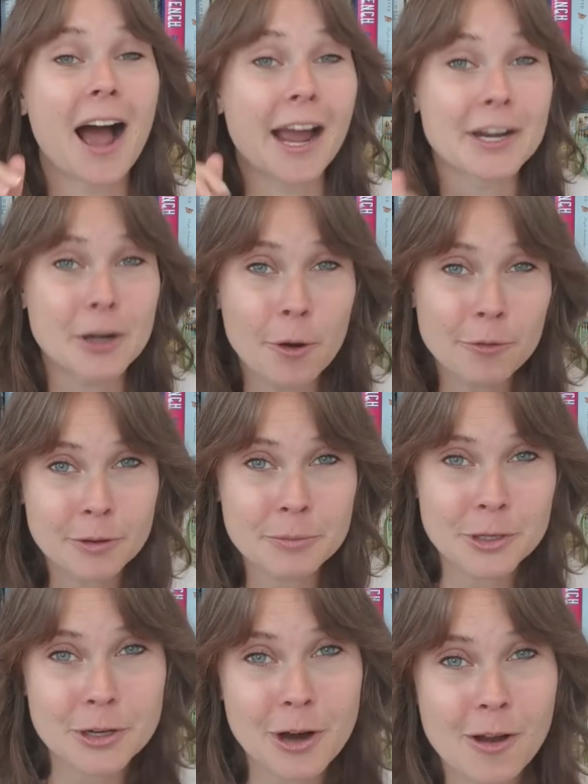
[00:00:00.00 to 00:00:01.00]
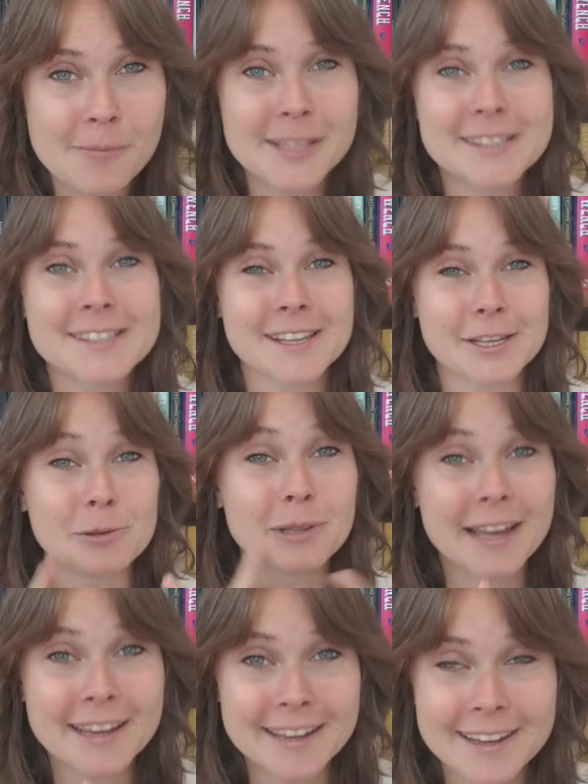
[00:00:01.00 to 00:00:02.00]
I know from your comments that you
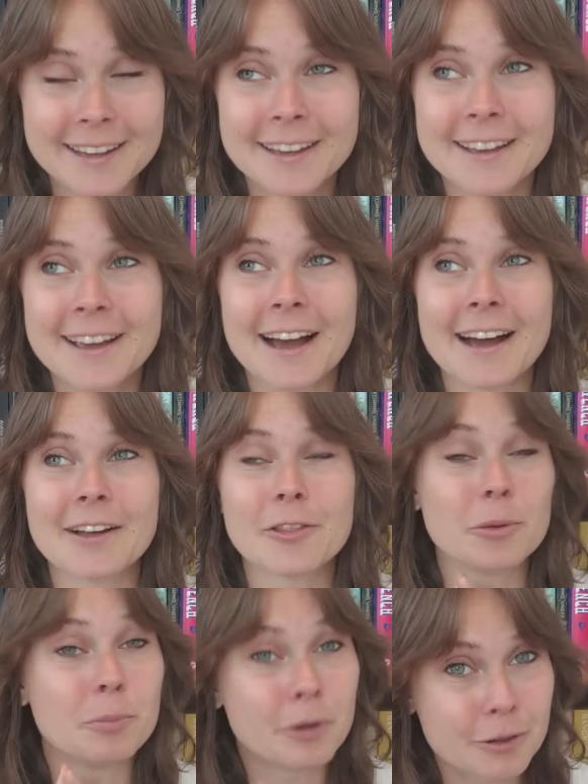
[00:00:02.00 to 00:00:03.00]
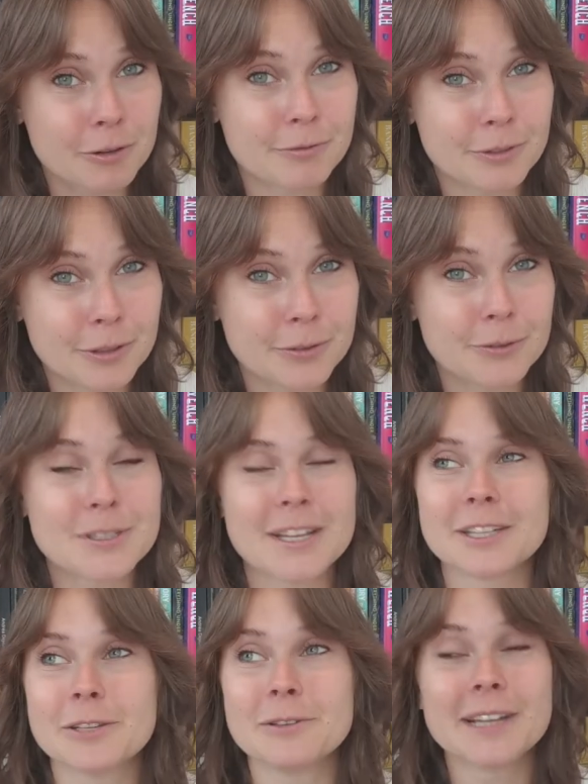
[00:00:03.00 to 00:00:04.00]
like the book reviews
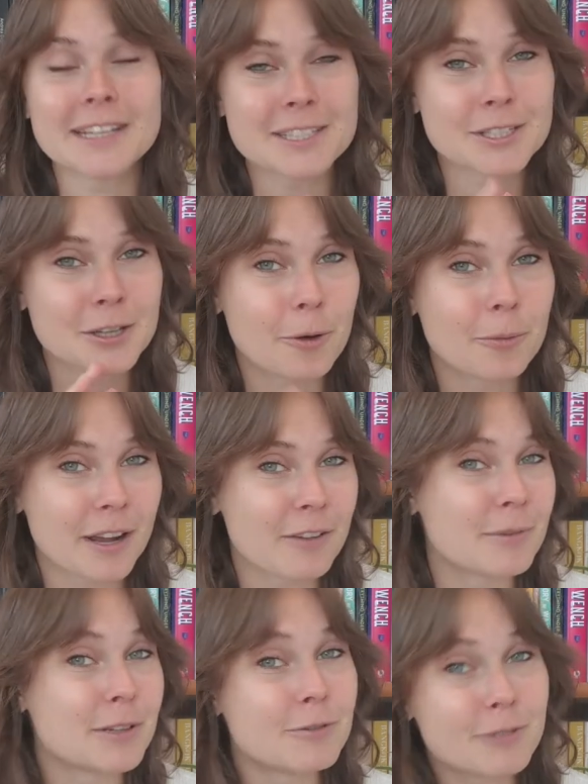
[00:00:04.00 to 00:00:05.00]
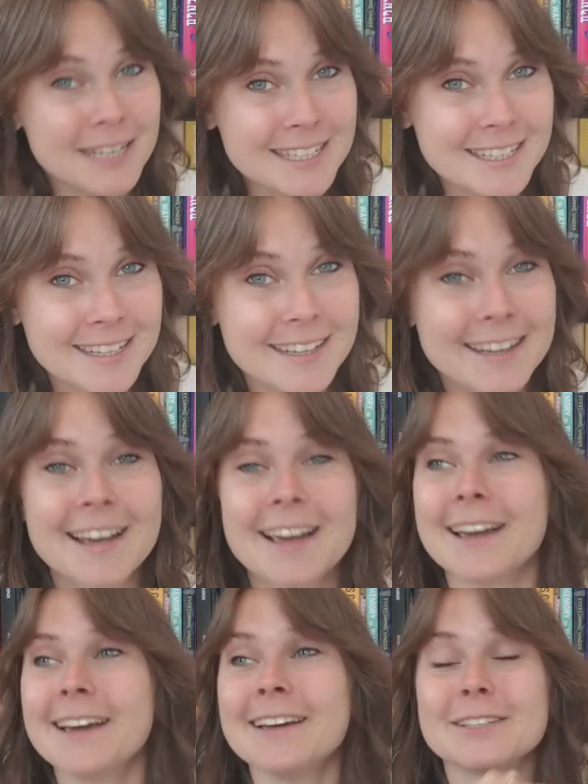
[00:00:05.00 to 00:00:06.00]
and you like to know what I've reading,
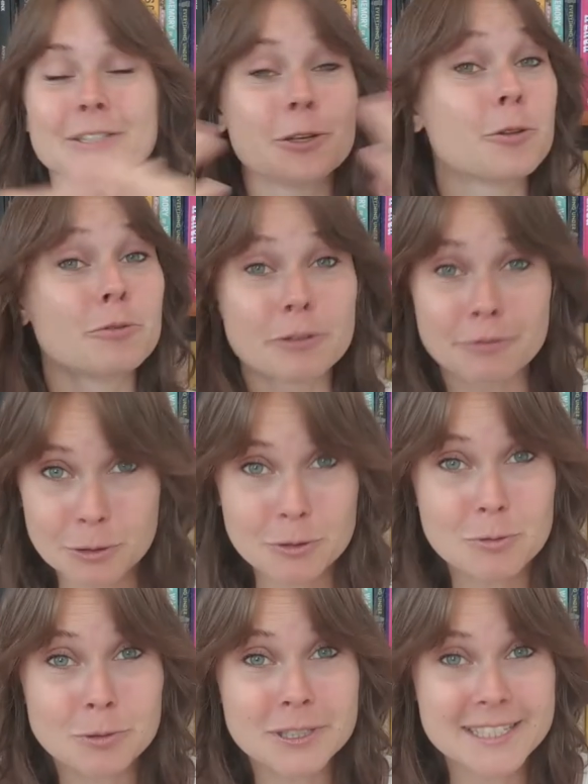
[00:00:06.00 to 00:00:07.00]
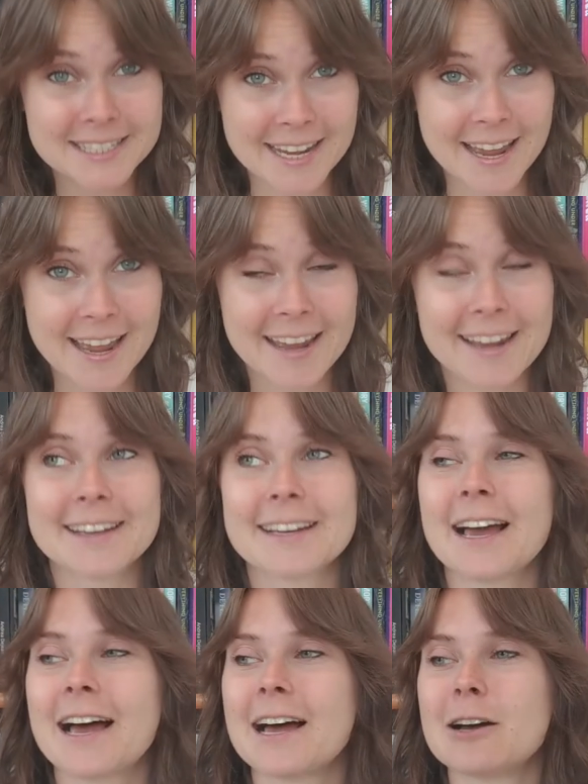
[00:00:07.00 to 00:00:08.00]
so the reviews will stay.
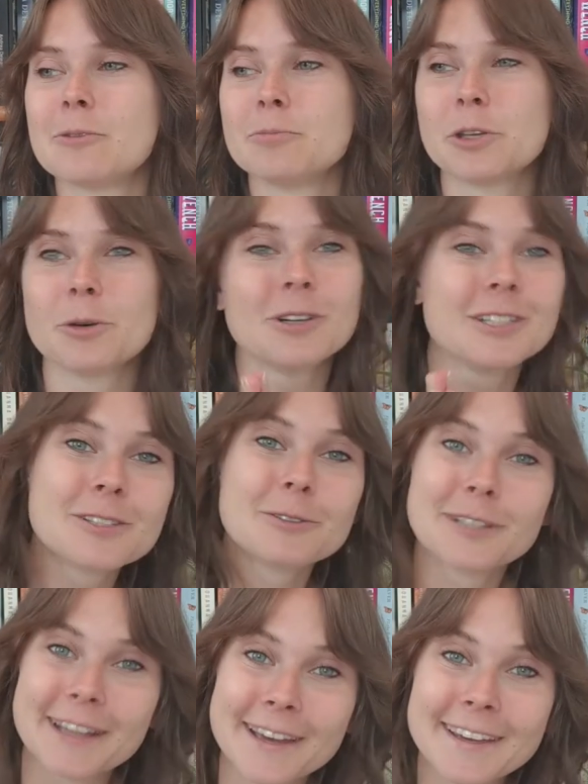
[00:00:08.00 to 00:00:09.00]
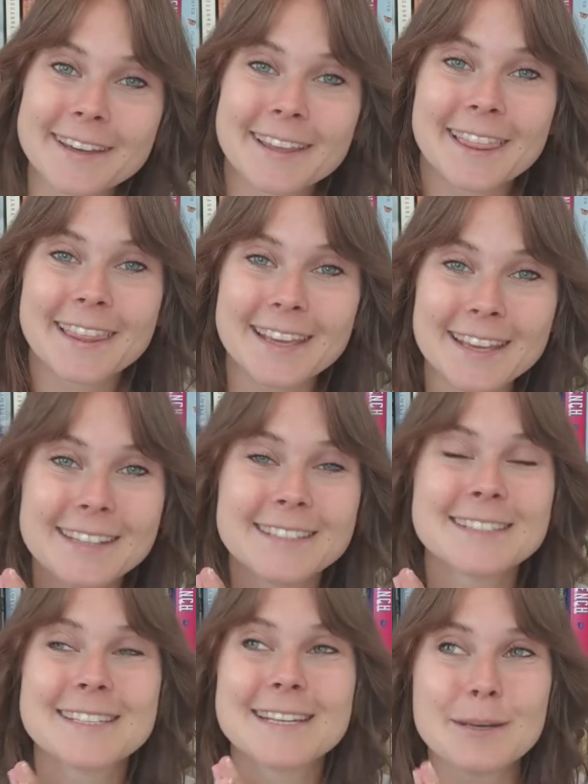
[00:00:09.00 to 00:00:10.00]
You also like
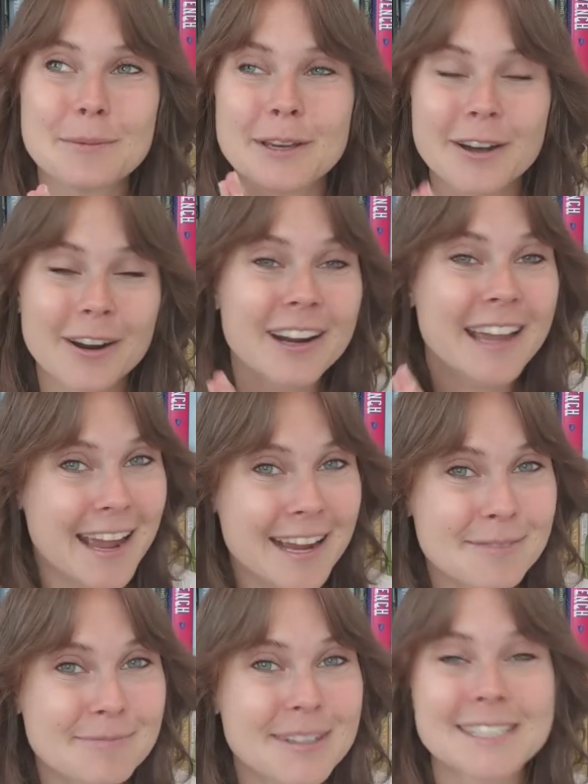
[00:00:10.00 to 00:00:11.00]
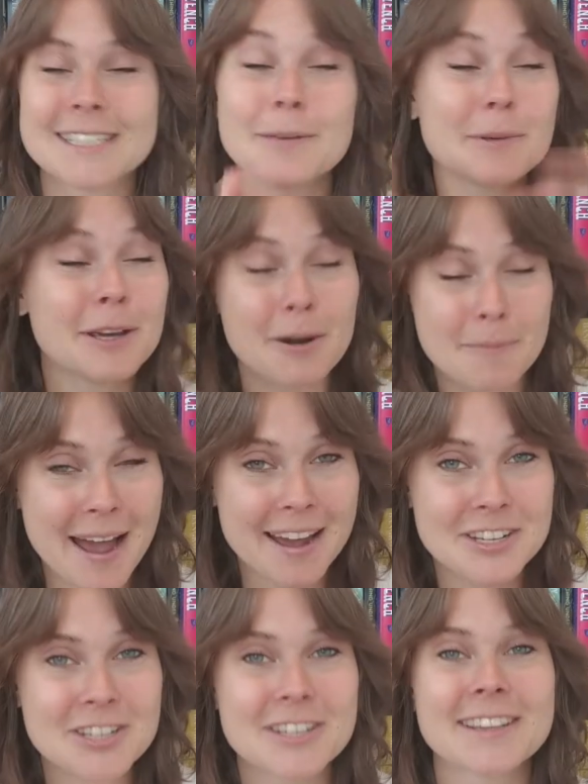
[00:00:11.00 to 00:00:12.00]
the TBR game, TBR
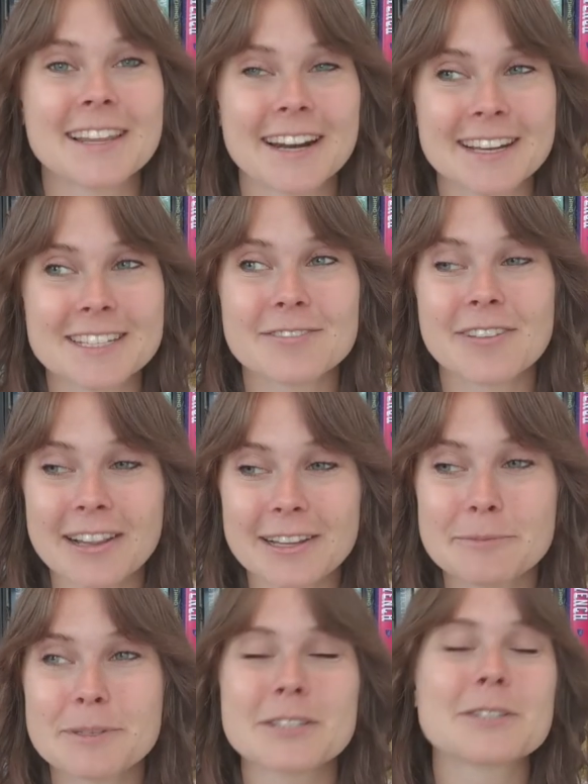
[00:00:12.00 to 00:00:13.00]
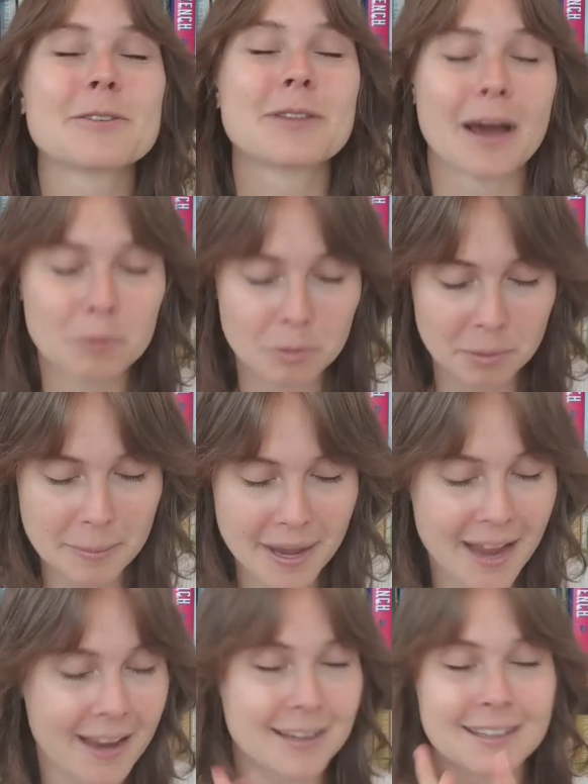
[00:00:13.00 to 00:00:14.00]
Mash, that I developed, so that will be
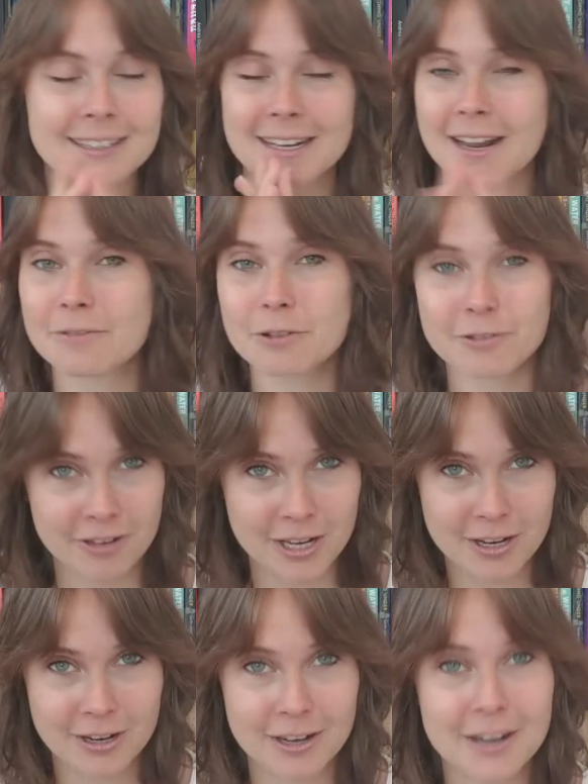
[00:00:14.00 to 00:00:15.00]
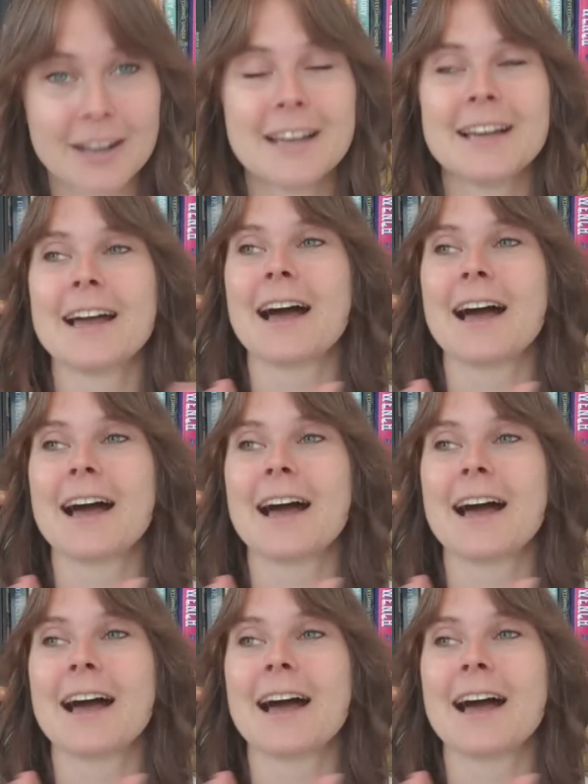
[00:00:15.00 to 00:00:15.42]
back, never fear.